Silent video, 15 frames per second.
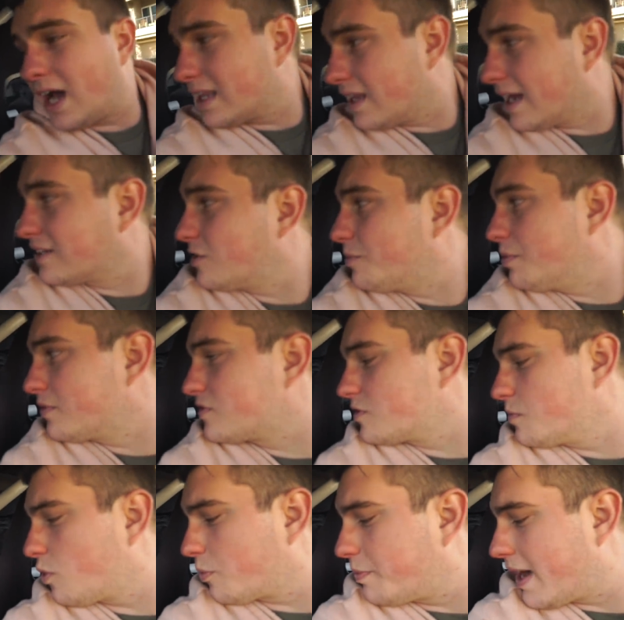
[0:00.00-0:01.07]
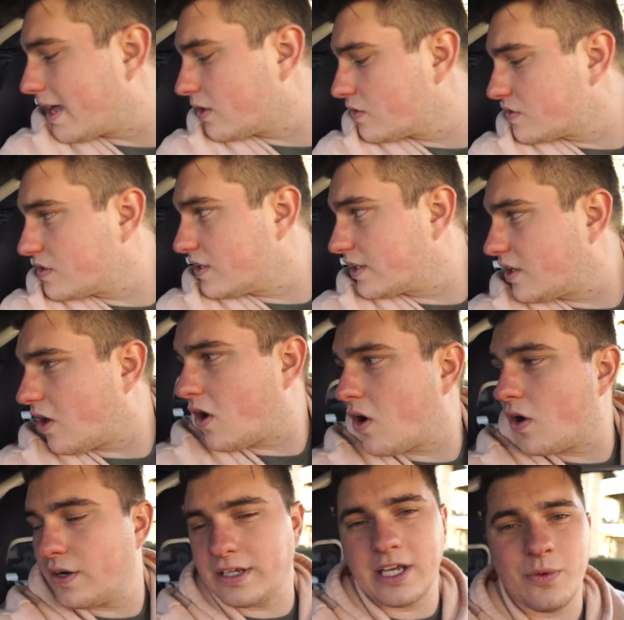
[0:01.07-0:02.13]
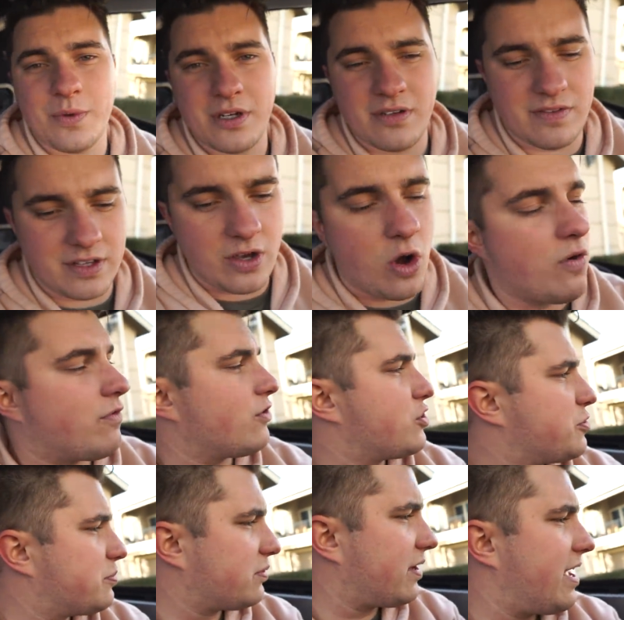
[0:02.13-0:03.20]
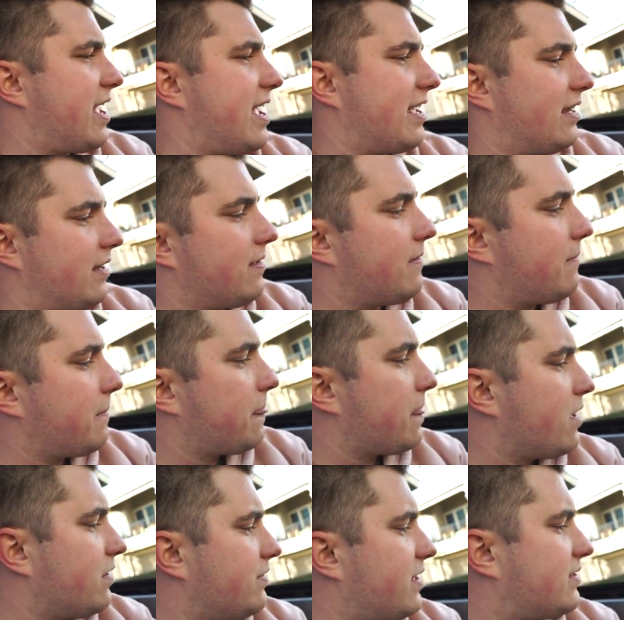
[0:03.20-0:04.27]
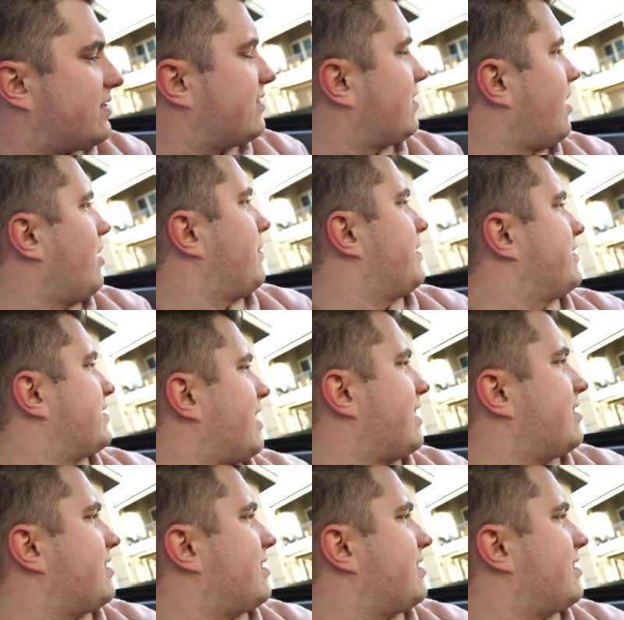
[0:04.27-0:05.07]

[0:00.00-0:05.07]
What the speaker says: I'd like to put some more panels in the car and get rid of the overspray. And this is always,